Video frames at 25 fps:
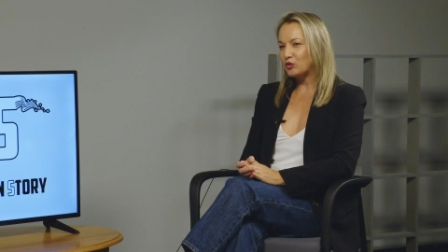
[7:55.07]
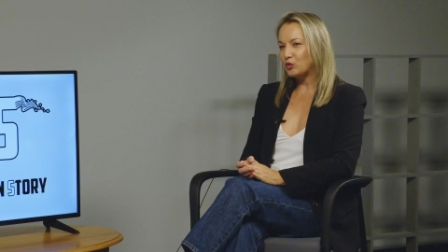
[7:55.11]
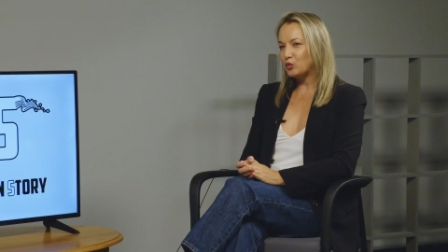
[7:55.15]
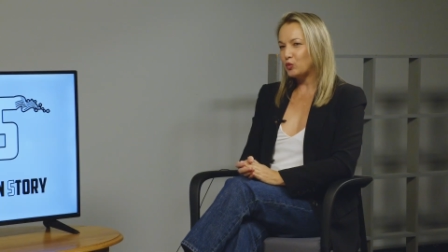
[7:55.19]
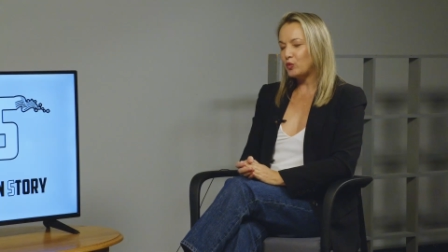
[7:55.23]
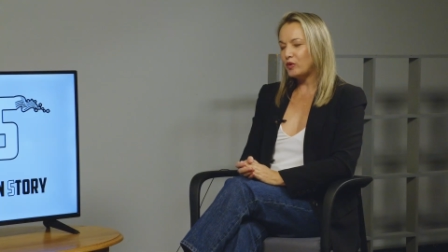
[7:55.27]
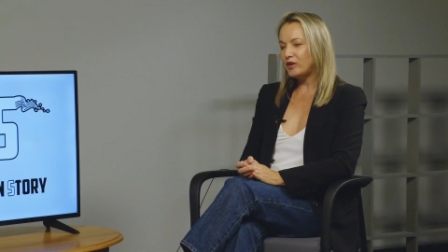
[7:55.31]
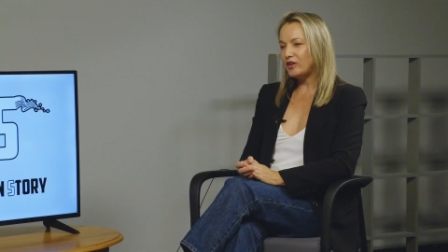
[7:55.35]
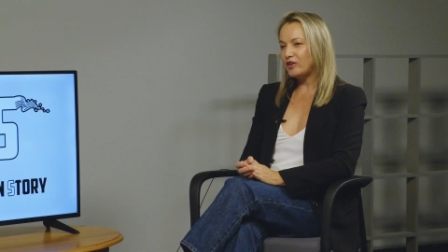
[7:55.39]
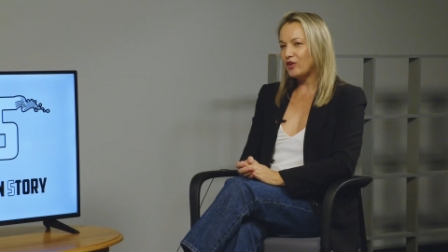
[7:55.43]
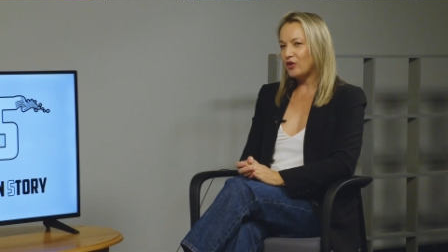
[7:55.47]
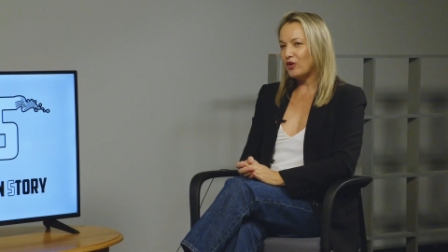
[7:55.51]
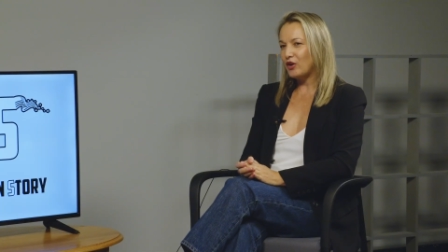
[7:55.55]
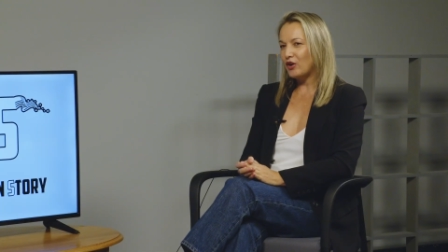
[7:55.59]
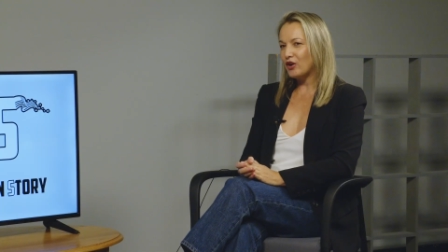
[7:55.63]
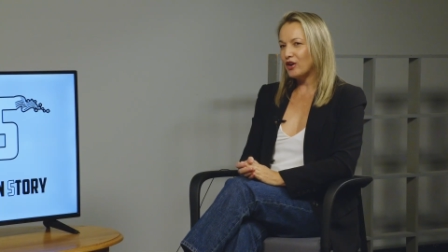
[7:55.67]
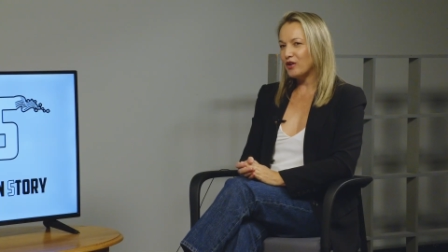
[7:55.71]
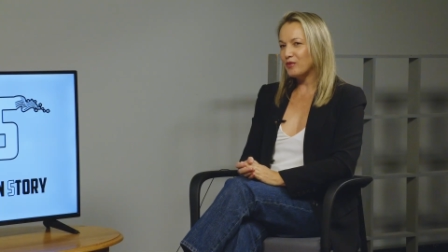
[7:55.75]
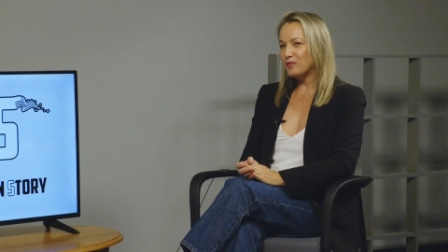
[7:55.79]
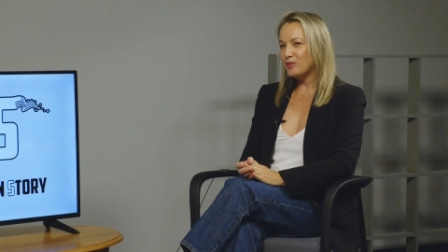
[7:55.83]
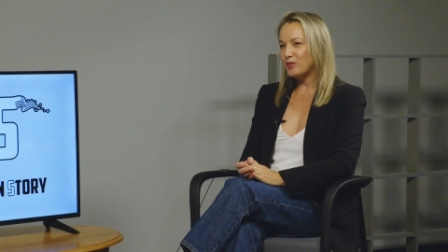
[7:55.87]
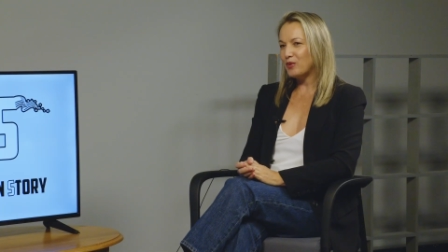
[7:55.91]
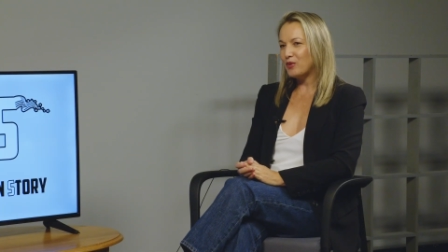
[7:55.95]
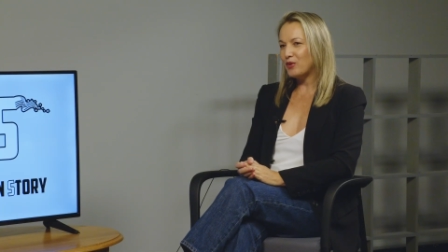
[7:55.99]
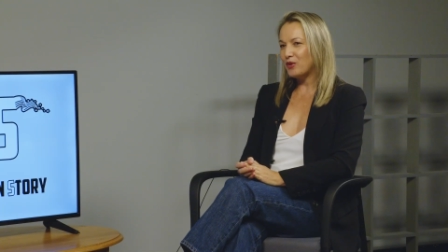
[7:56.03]
we are
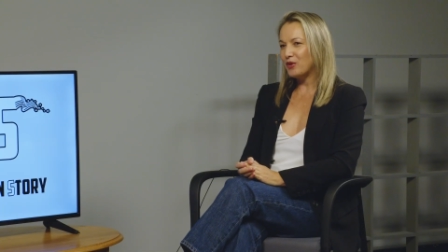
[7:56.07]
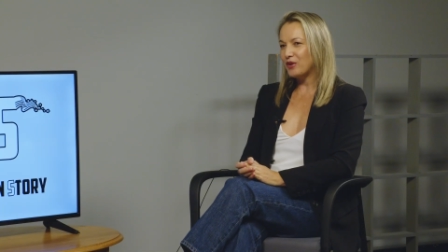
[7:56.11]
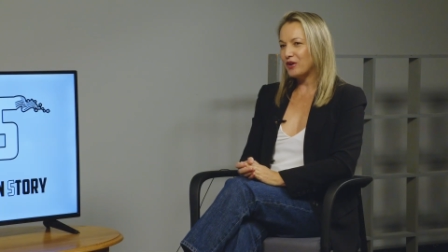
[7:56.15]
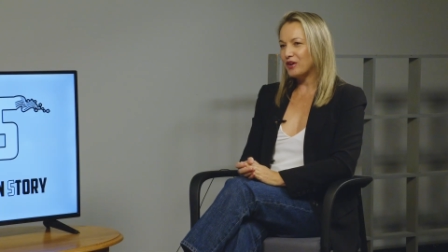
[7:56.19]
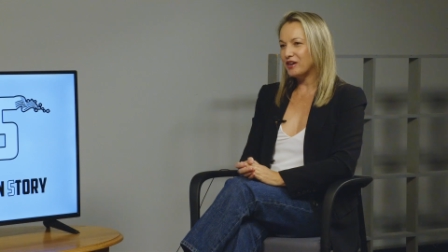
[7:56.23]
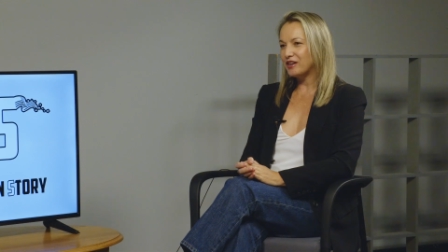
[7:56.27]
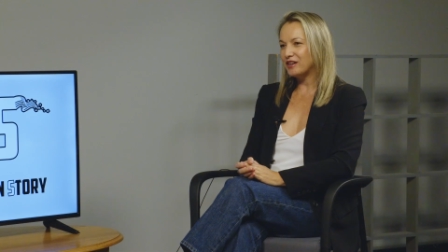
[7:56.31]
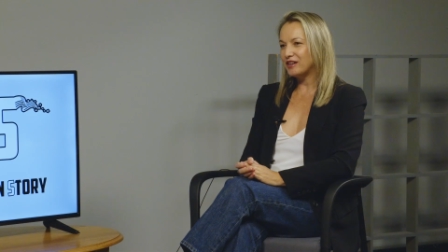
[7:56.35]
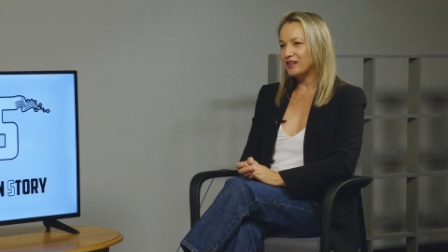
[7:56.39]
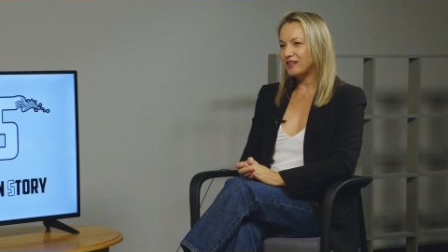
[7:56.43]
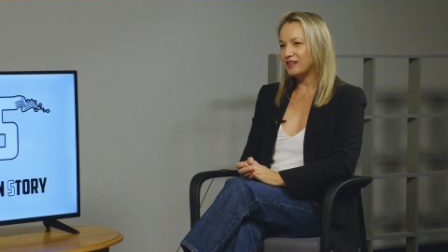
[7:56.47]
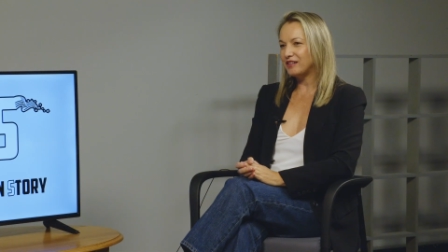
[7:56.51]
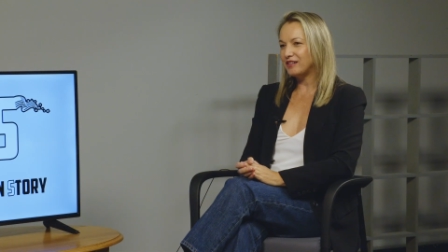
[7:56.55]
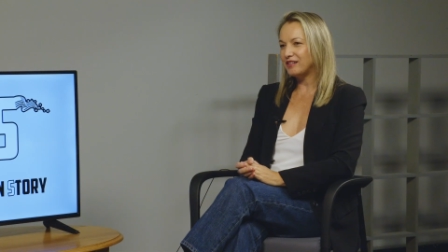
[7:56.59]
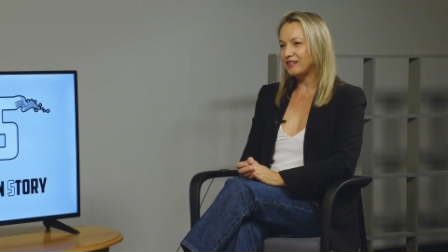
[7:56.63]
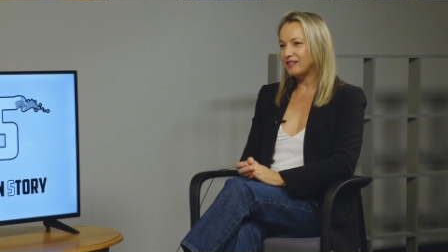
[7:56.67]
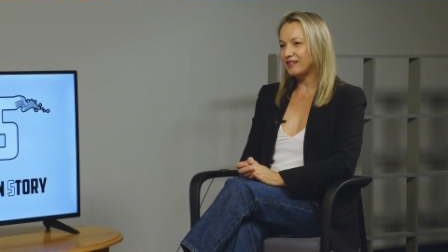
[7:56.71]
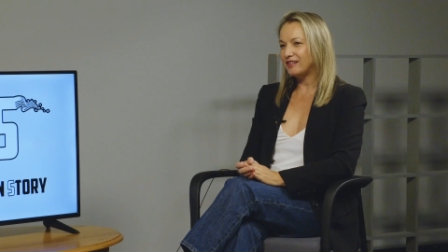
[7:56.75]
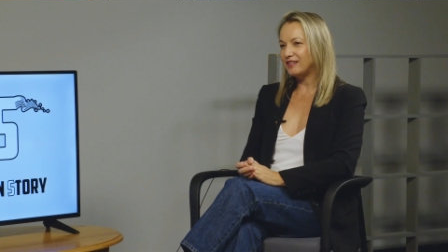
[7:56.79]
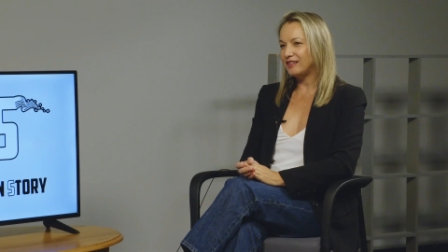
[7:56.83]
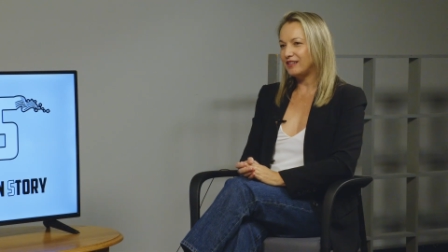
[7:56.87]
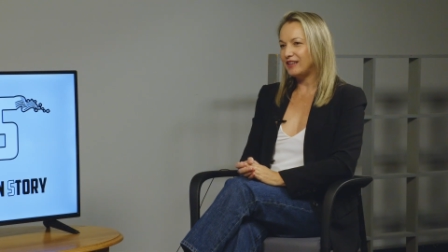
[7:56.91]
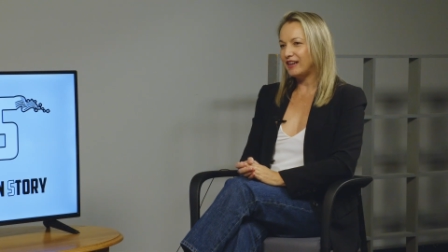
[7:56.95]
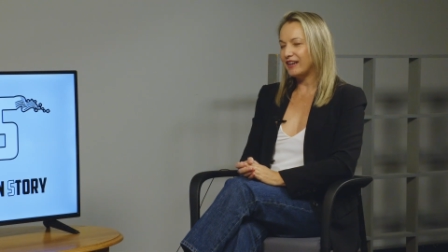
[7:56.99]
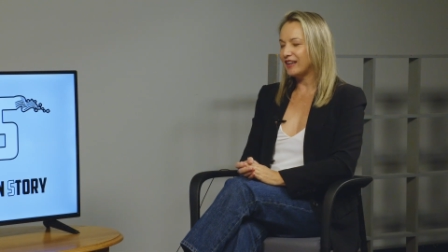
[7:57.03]
more
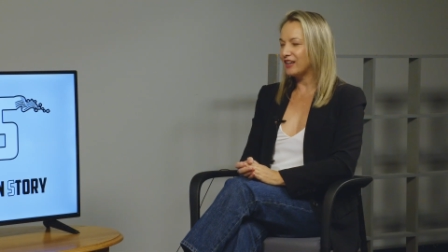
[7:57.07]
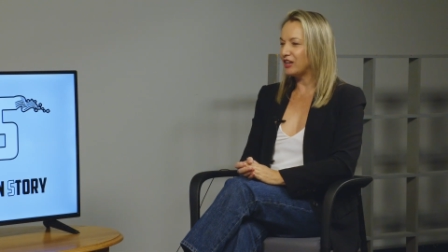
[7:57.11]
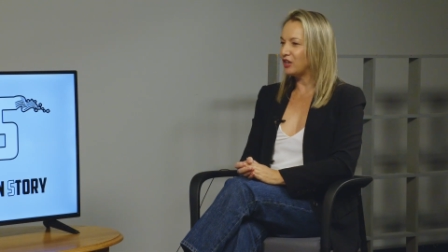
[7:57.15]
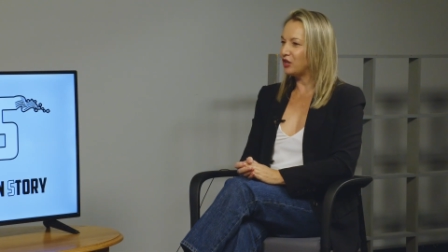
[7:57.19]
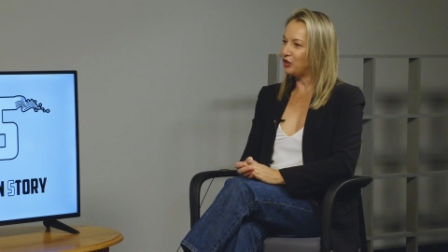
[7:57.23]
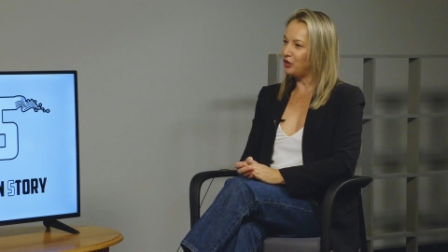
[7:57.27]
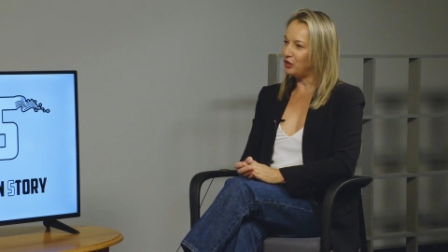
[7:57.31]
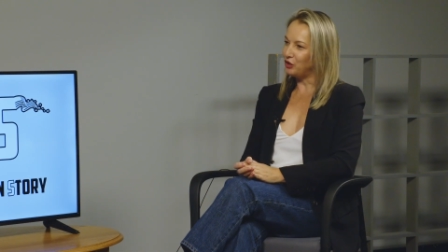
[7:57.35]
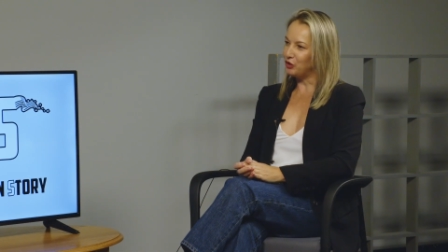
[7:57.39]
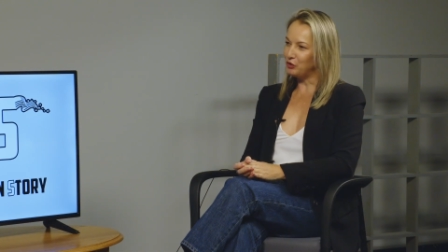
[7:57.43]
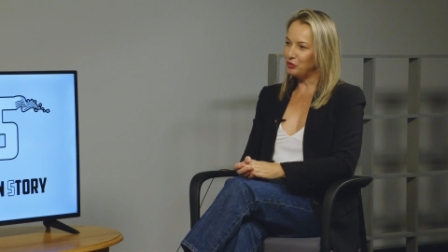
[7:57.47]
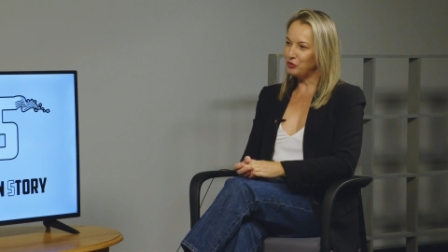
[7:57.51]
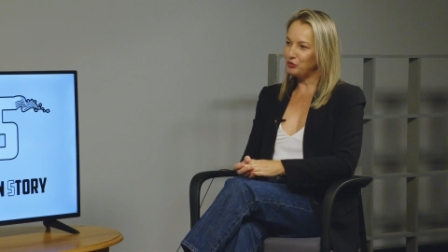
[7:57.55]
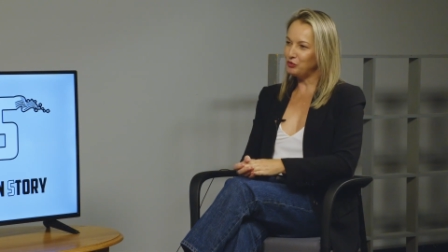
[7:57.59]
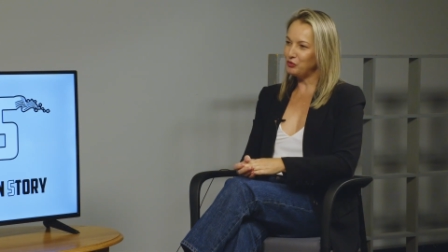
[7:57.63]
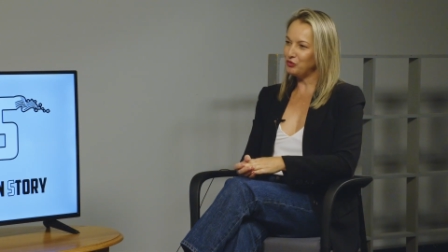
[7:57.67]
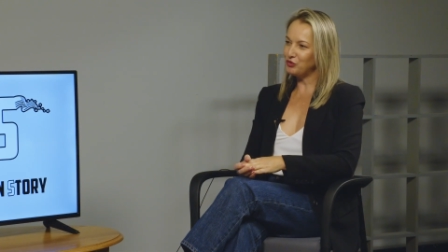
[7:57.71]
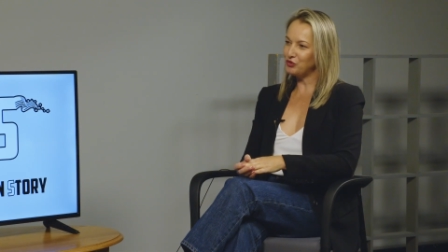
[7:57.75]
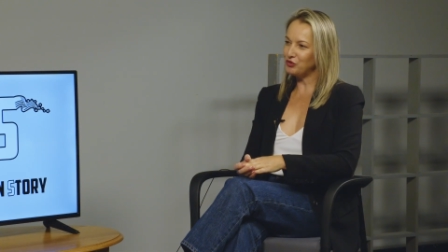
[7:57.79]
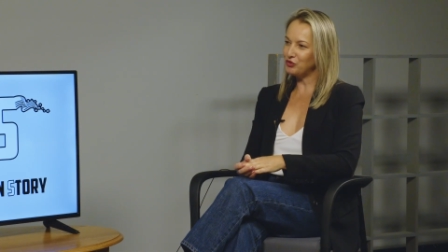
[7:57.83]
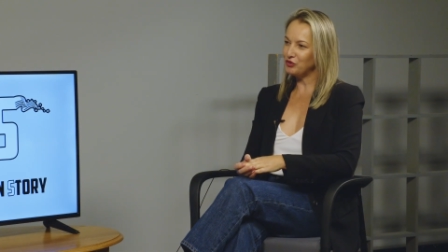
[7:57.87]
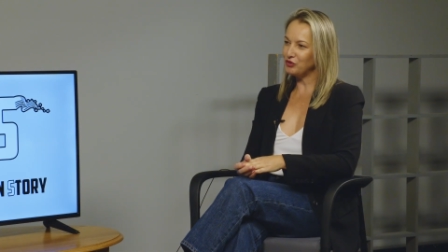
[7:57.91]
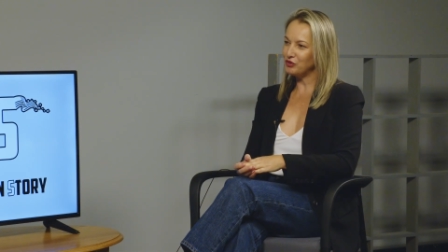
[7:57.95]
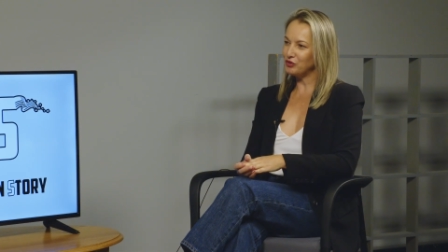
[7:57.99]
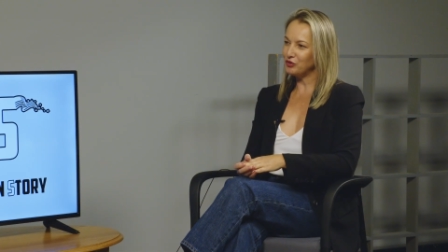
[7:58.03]
like
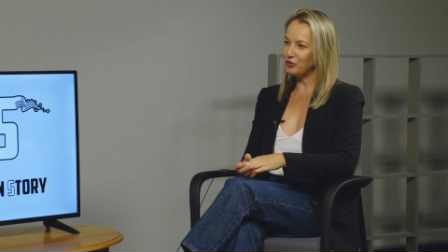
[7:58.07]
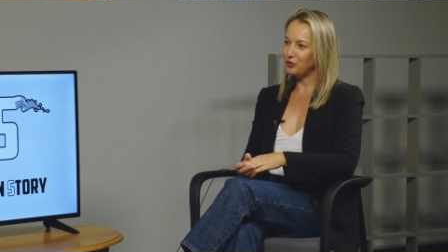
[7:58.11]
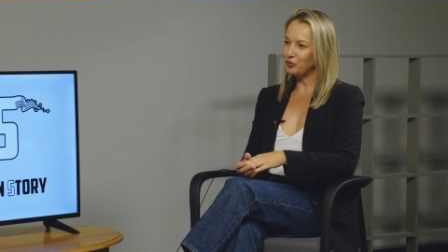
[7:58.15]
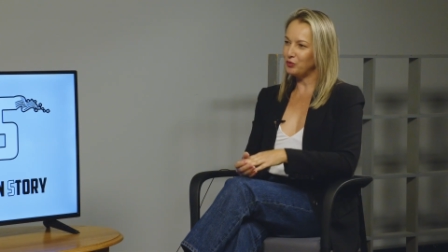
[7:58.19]
close